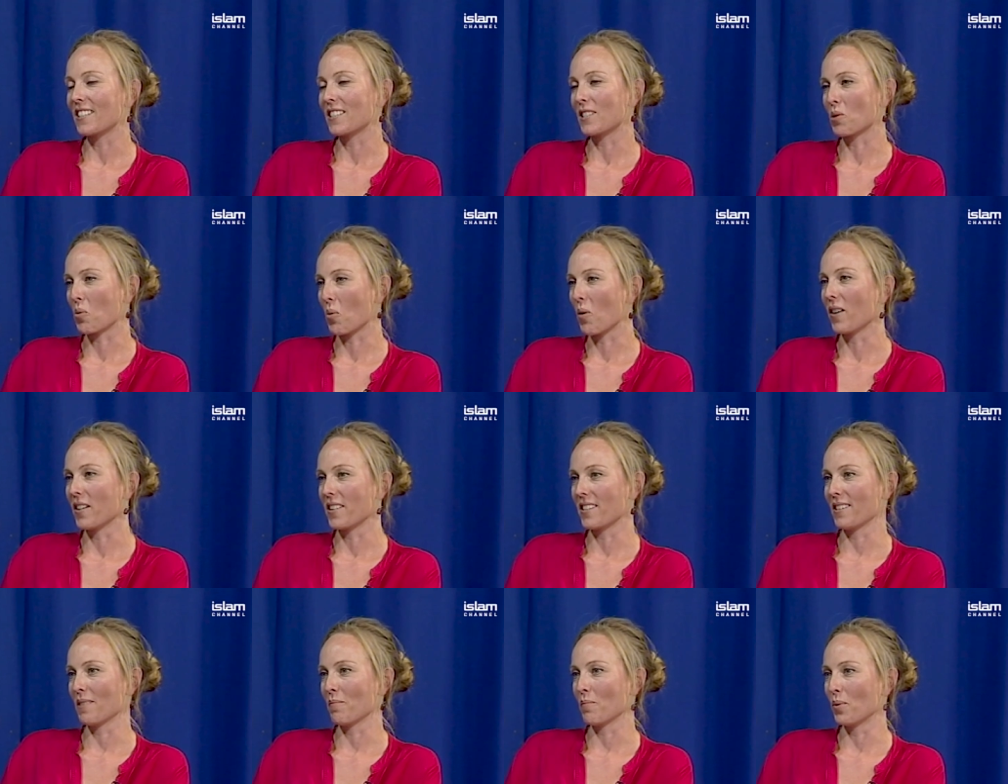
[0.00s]
is
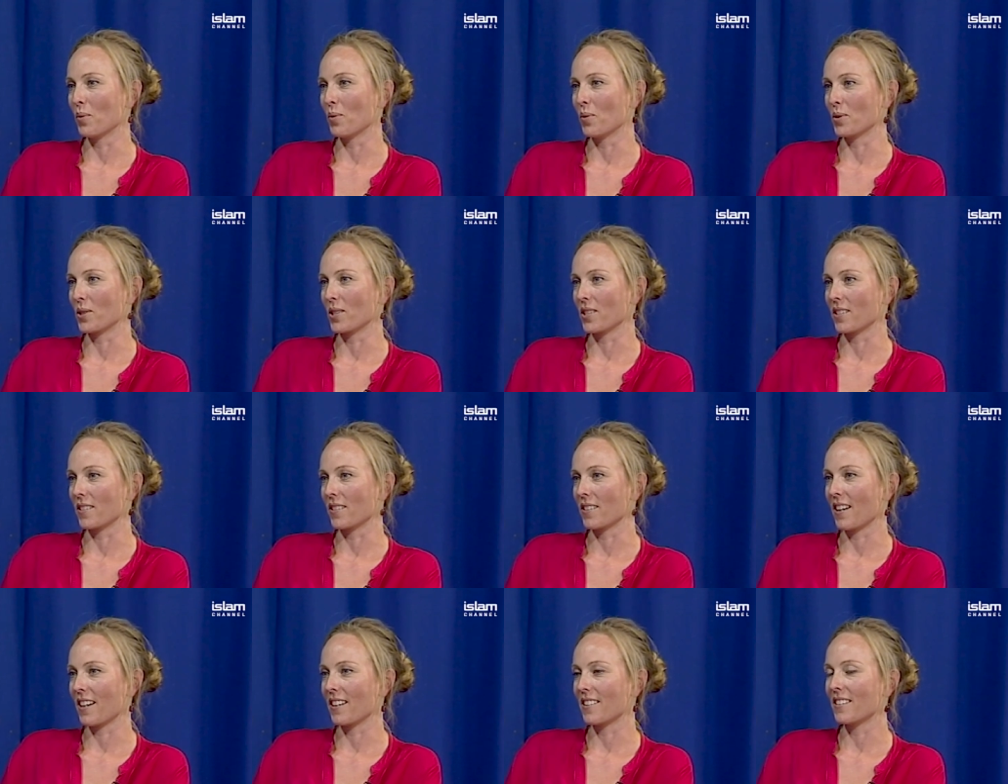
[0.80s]
quite
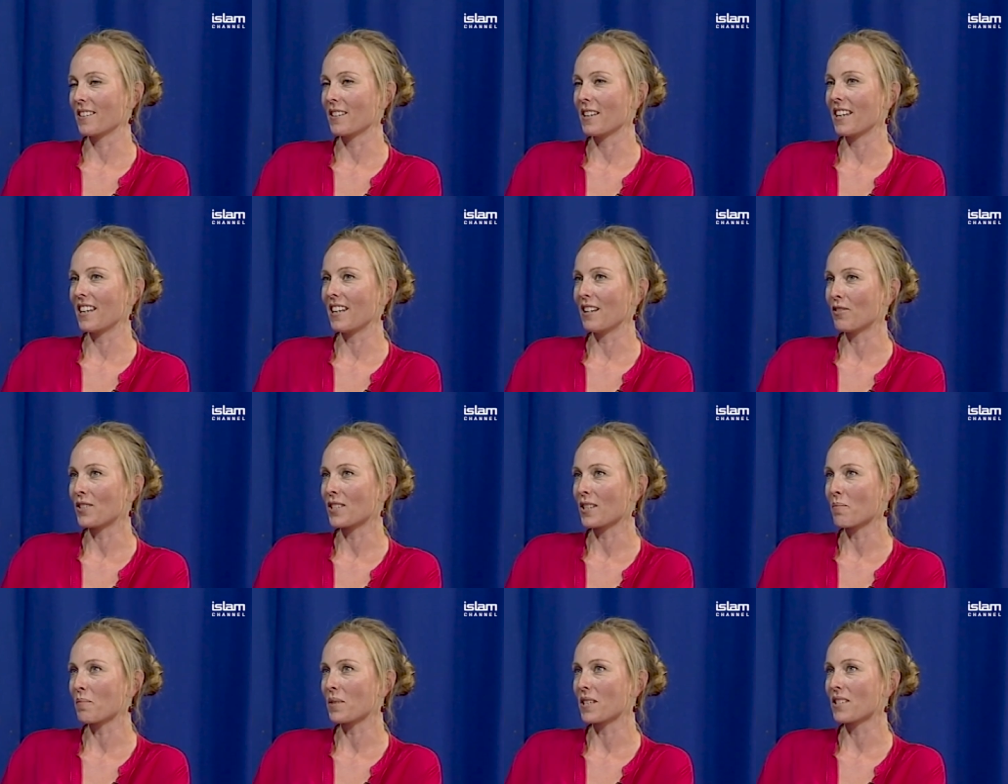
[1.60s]
important and if
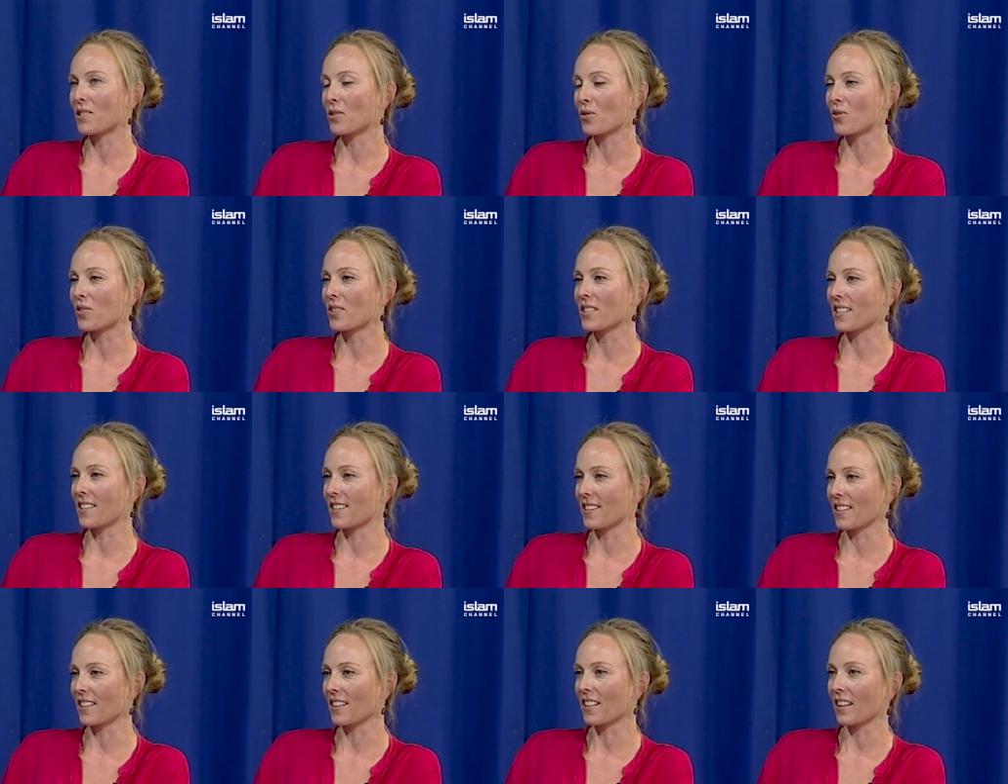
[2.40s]
somebody is already
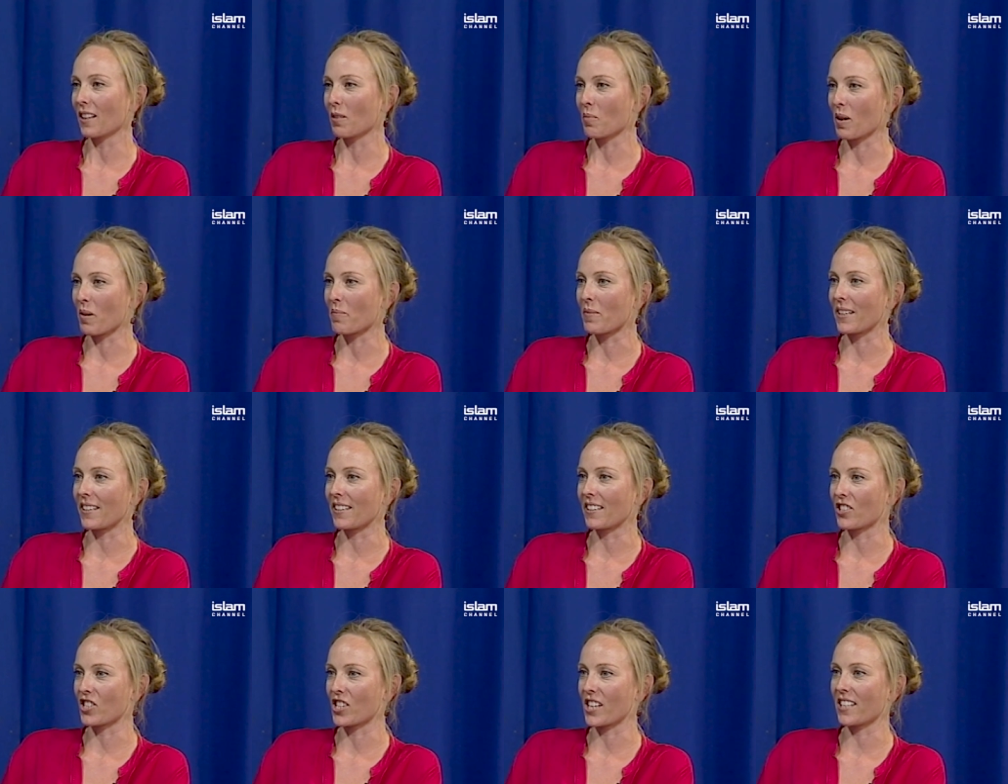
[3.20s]
thinking about
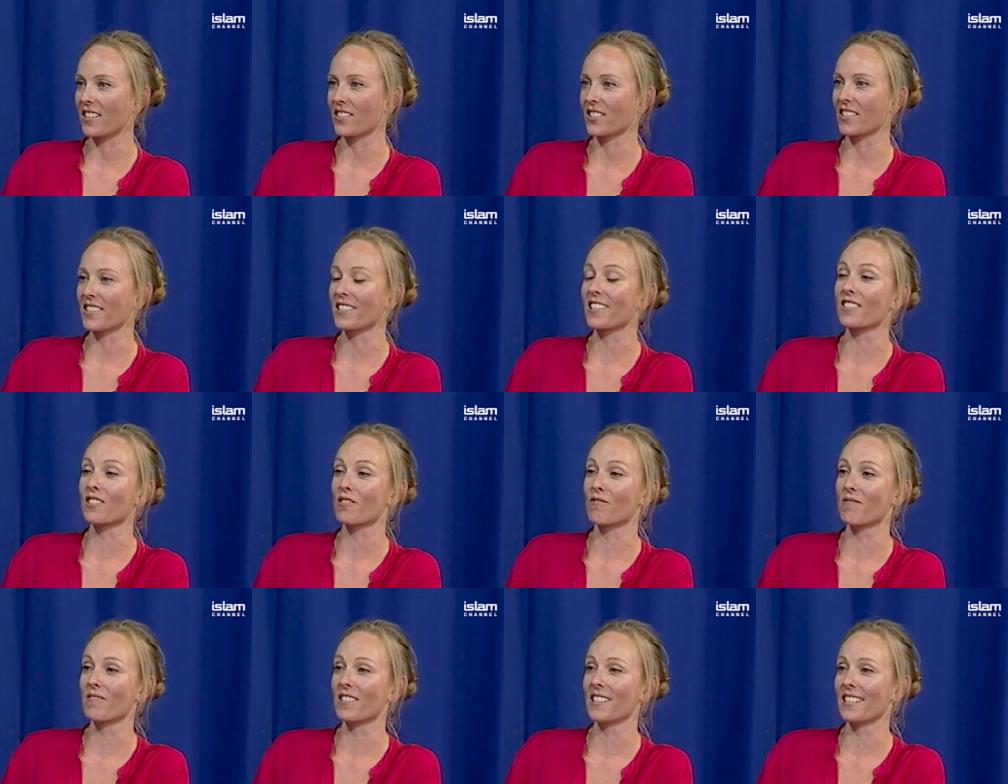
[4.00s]
making changes
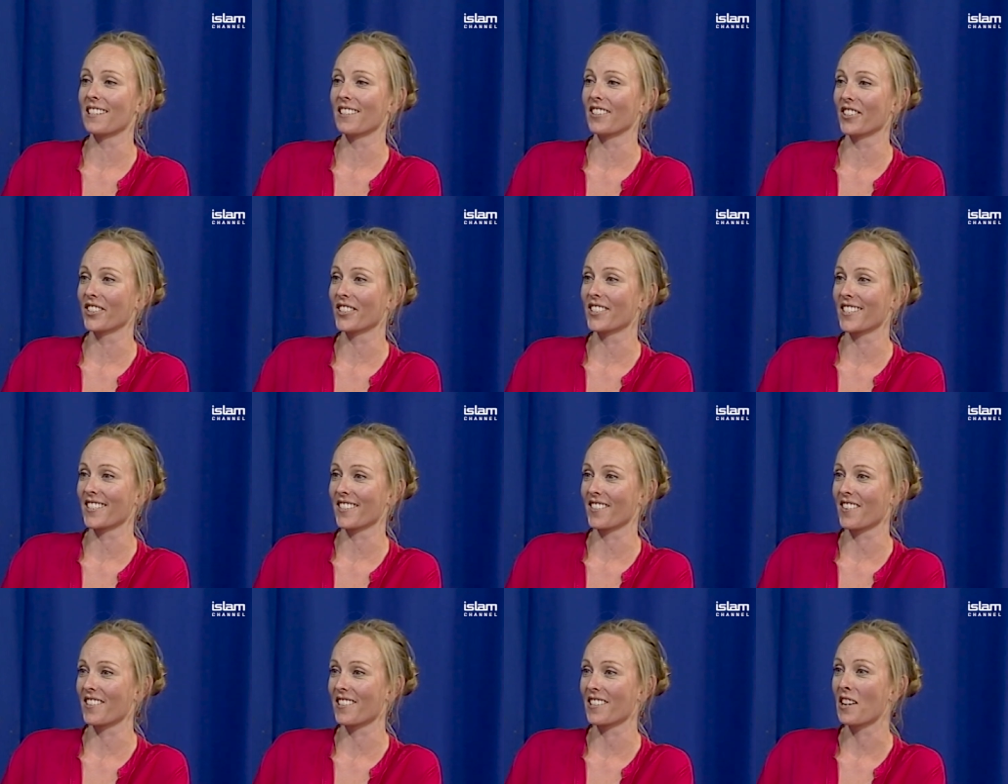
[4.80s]
that's a really good
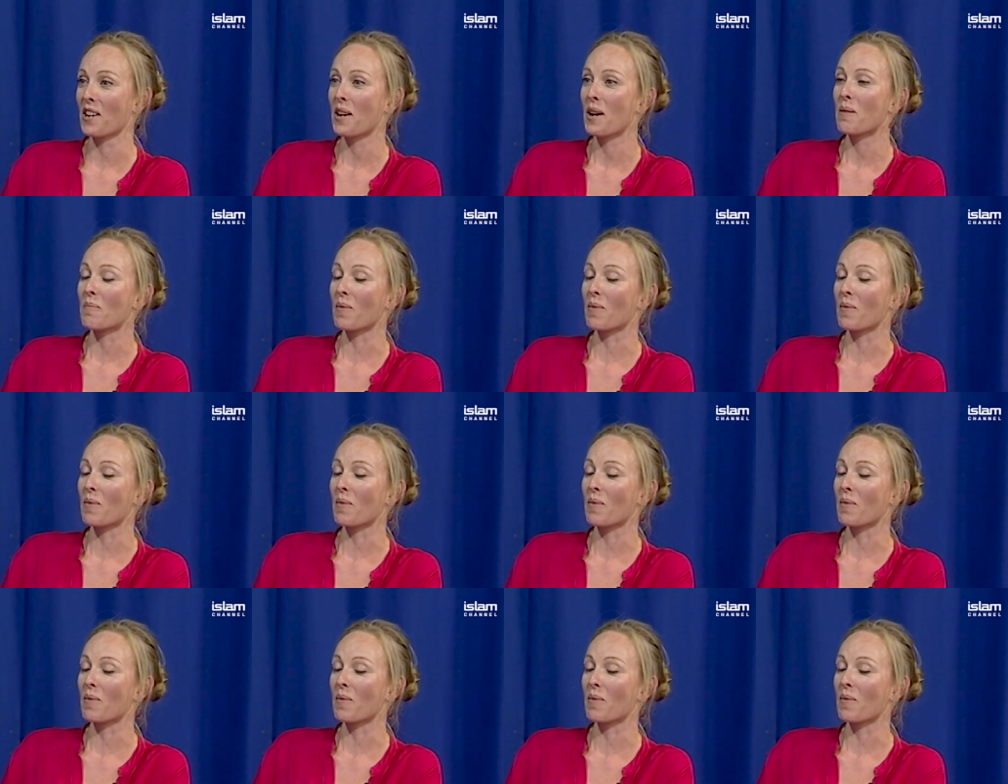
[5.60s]
sign.